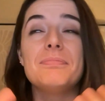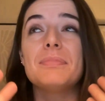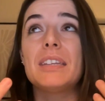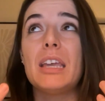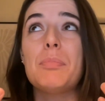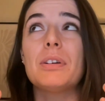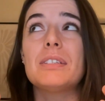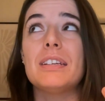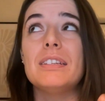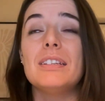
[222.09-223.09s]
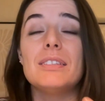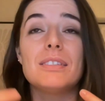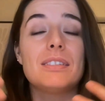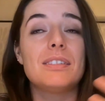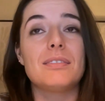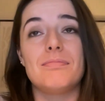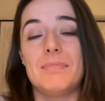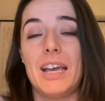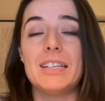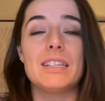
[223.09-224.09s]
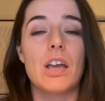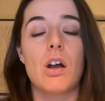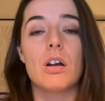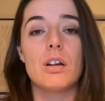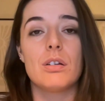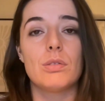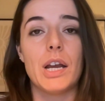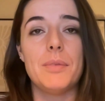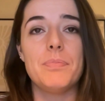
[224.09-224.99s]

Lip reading: keep our tendons as they are, right?